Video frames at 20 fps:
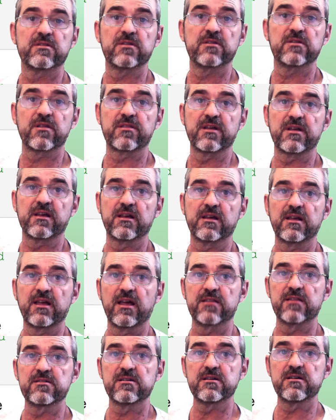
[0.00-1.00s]
the thing I
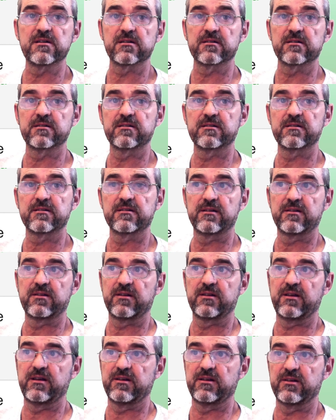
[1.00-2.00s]
had here
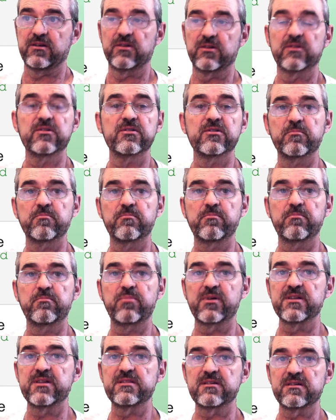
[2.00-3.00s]
in
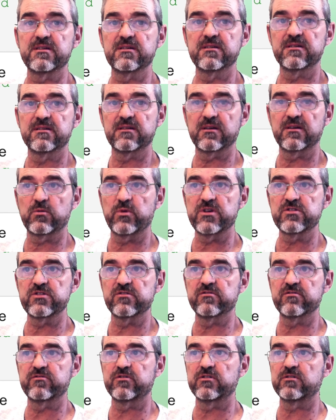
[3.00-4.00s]
pretty
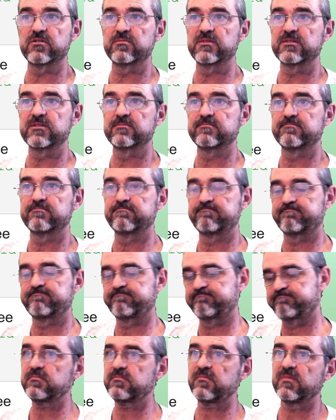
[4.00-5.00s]
equation form.
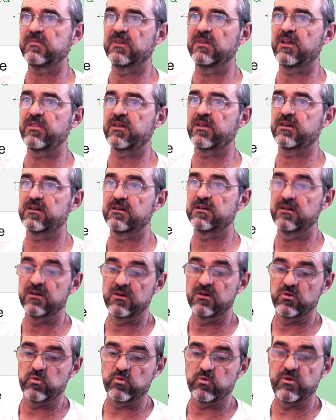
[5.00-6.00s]
And then
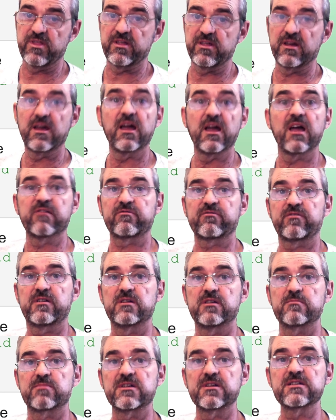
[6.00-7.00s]
with the F
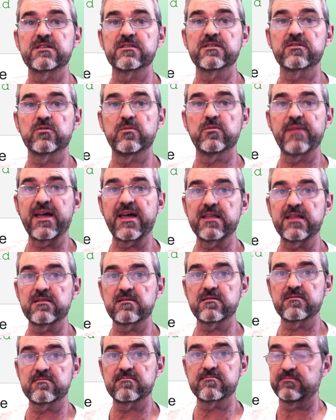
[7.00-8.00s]
implicit
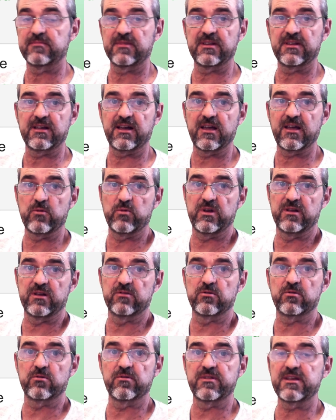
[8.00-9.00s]
command, I will
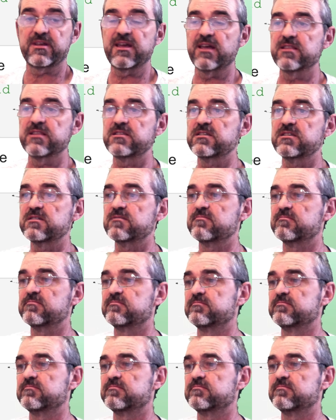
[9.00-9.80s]
draw the edge.